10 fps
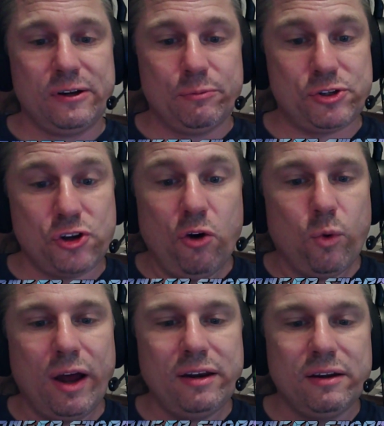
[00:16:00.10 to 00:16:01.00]
But you know
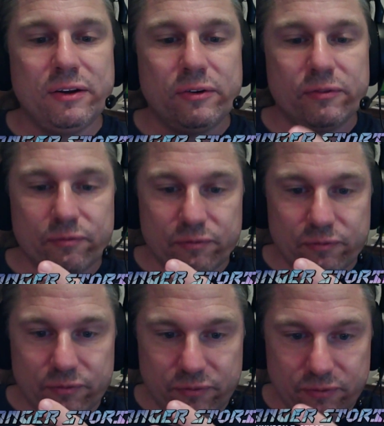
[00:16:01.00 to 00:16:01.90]
what?
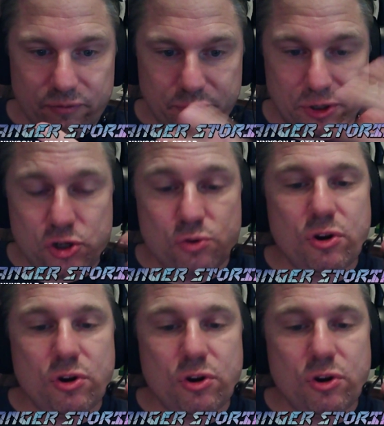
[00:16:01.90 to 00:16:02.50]
But you